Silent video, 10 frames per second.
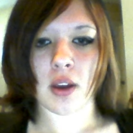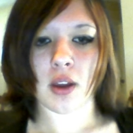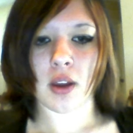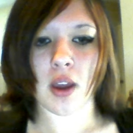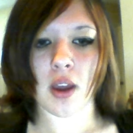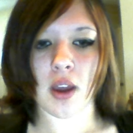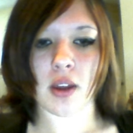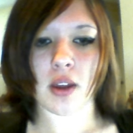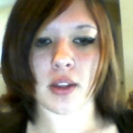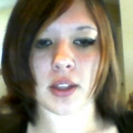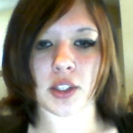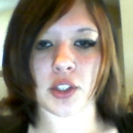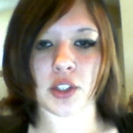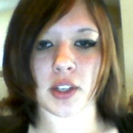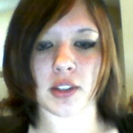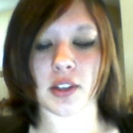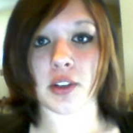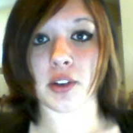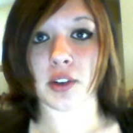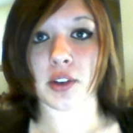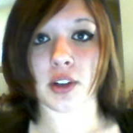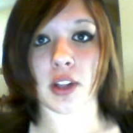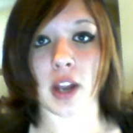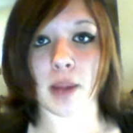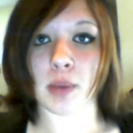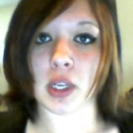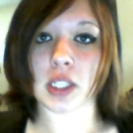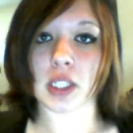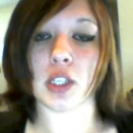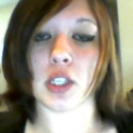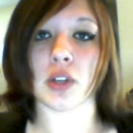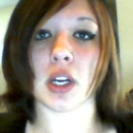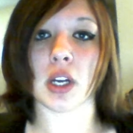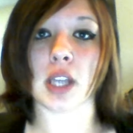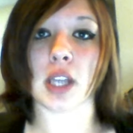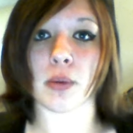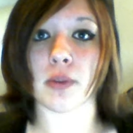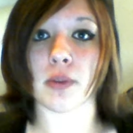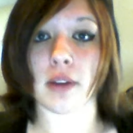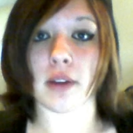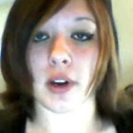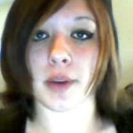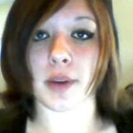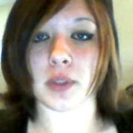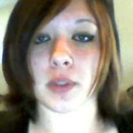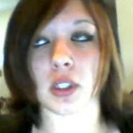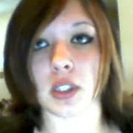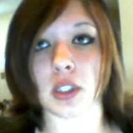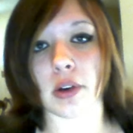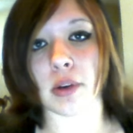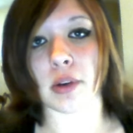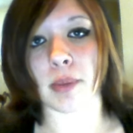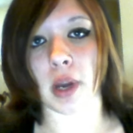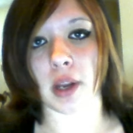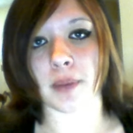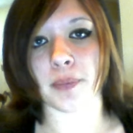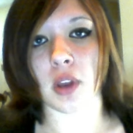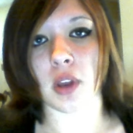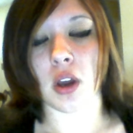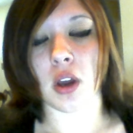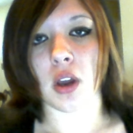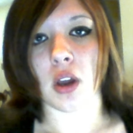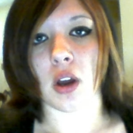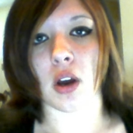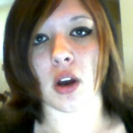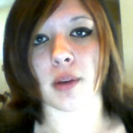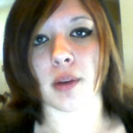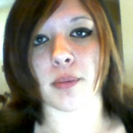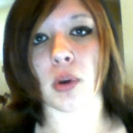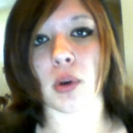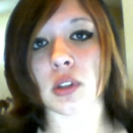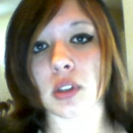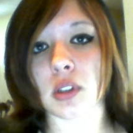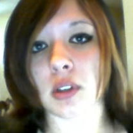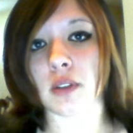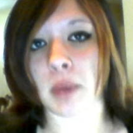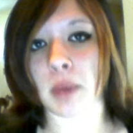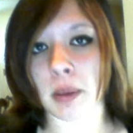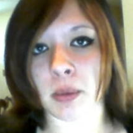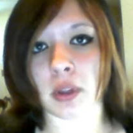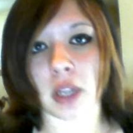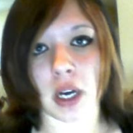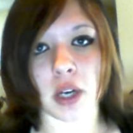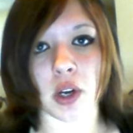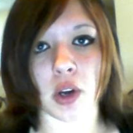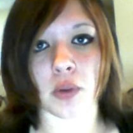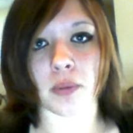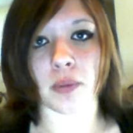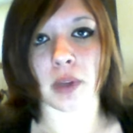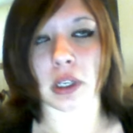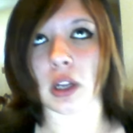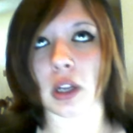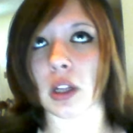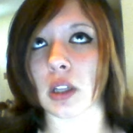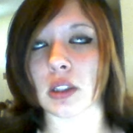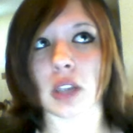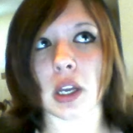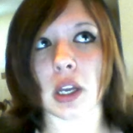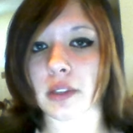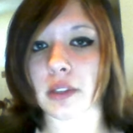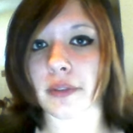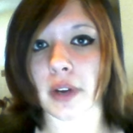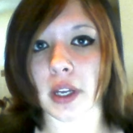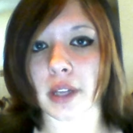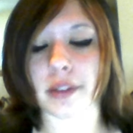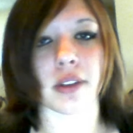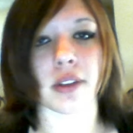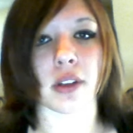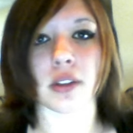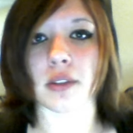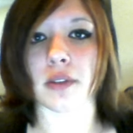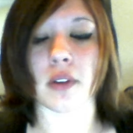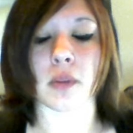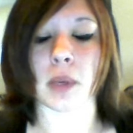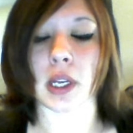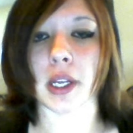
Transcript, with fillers: Hey, this is JC Girl, and I'm going to teach you guys how to revive hair. It's a little secret of mine. Most of the people that I know, I got tons of friends, tons of everybody,